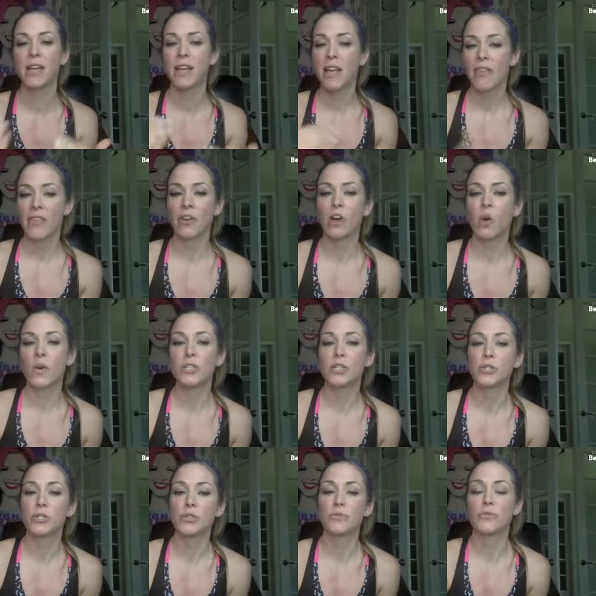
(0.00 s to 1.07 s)
they go
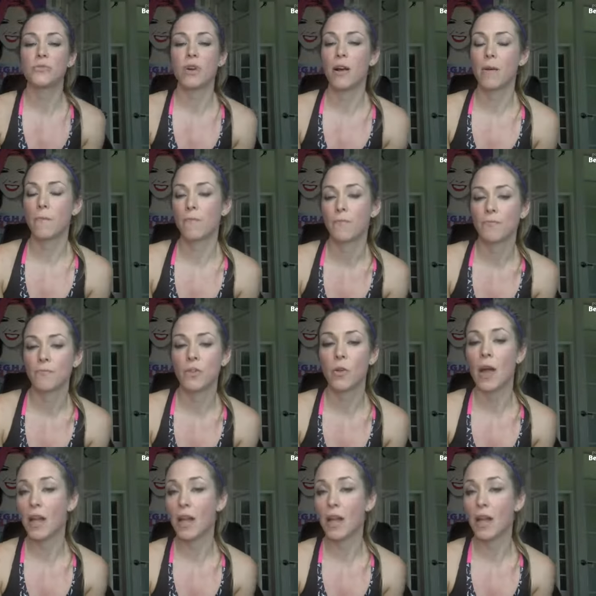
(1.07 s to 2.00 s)
into, um, you know,